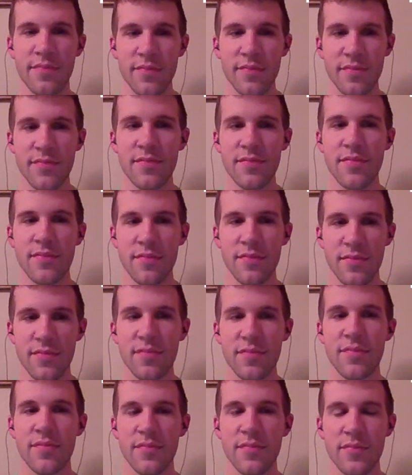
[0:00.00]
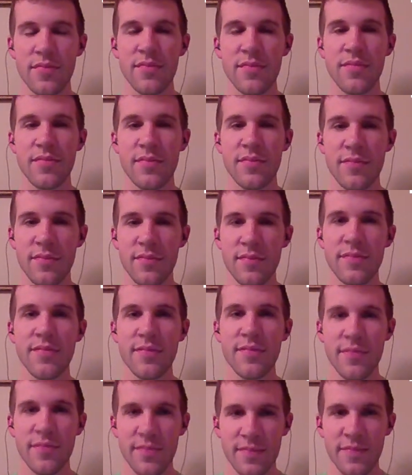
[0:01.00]

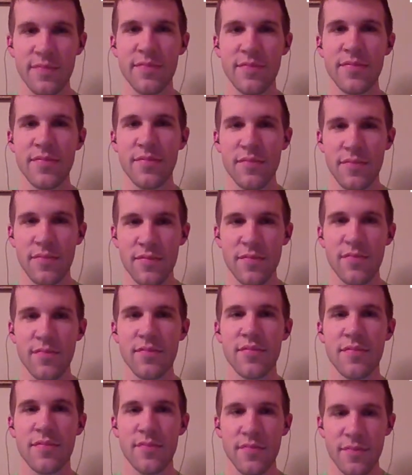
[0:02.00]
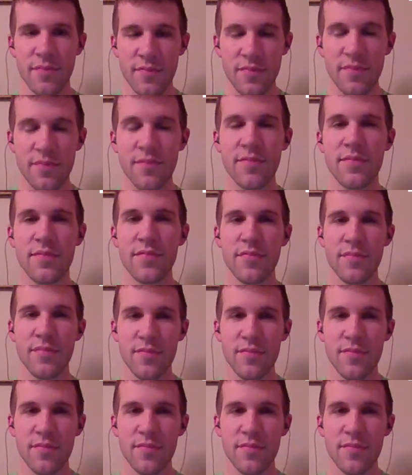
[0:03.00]
The person shown says nothing.